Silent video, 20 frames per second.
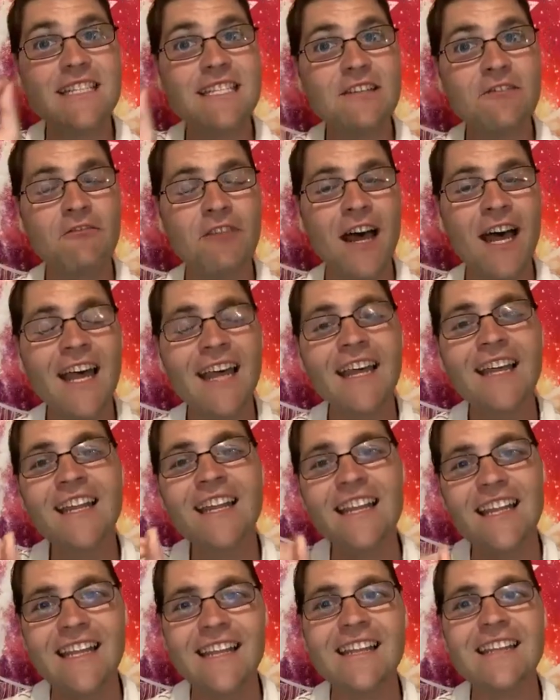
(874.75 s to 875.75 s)

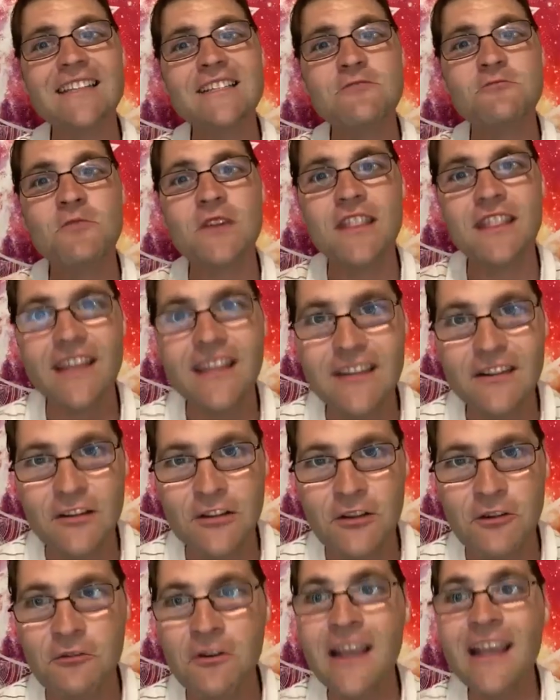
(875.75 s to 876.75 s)
divine is within
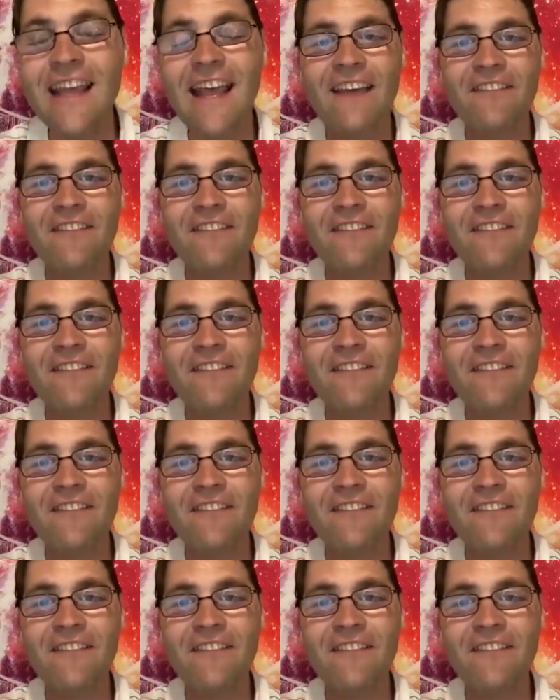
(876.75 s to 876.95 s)
you